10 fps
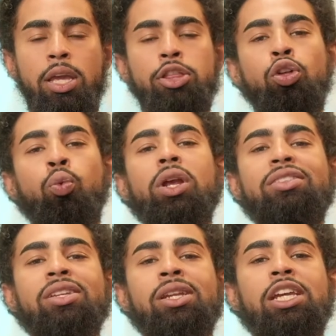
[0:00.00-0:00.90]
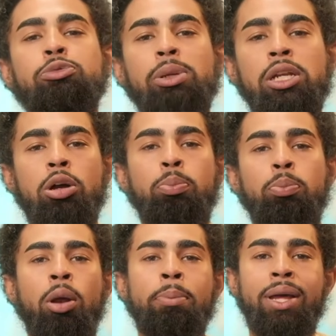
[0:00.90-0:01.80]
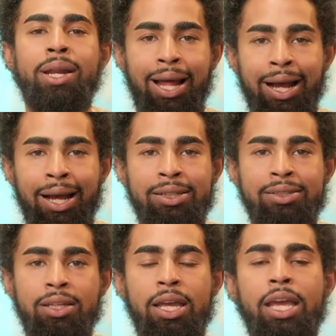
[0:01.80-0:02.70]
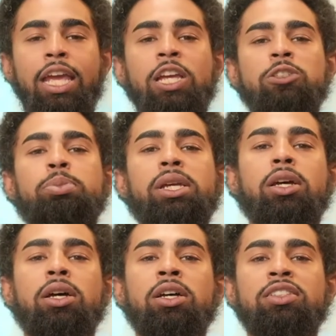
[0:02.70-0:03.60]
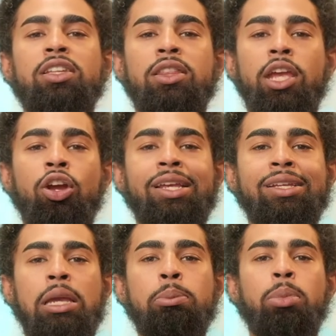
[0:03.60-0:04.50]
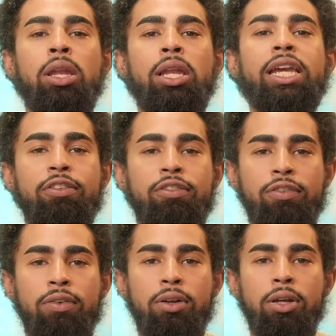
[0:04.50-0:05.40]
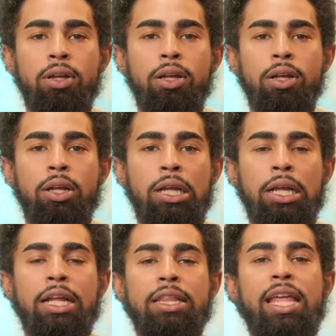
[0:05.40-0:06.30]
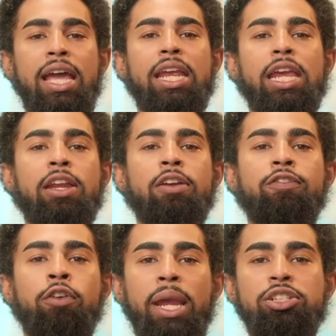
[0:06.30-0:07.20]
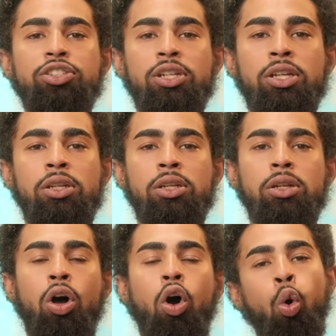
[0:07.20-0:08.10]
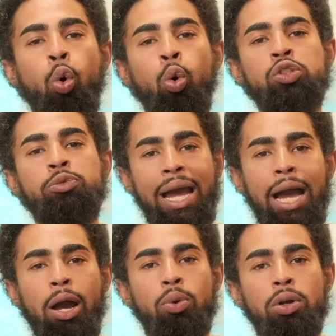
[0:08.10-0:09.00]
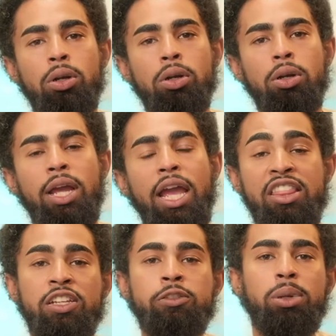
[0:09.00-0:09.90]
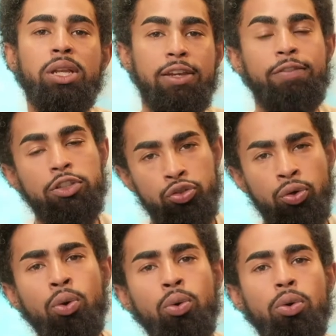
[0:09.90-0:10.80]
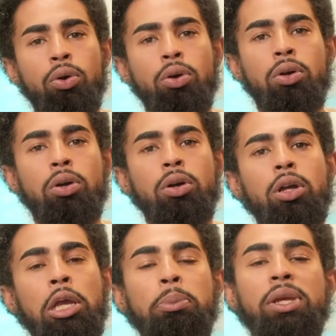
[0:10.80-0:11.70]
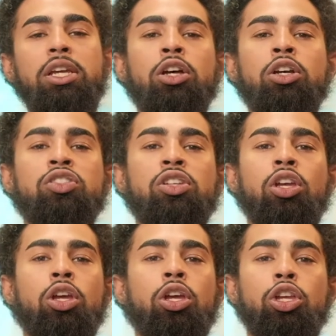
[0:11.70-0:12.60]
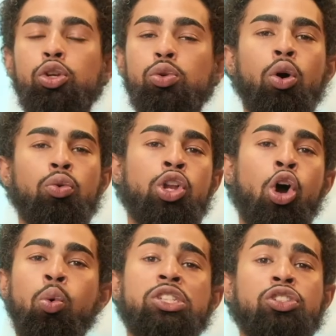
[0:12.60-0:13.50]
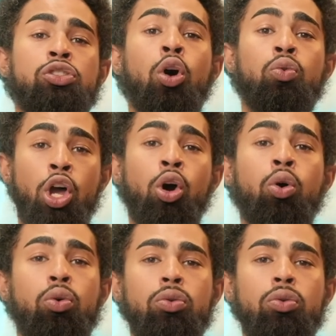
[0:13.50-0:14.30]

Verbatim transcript: The reason it has been compartmentalized is because there is a belief that information holds power. And this belief is true because you don't know what you don't know.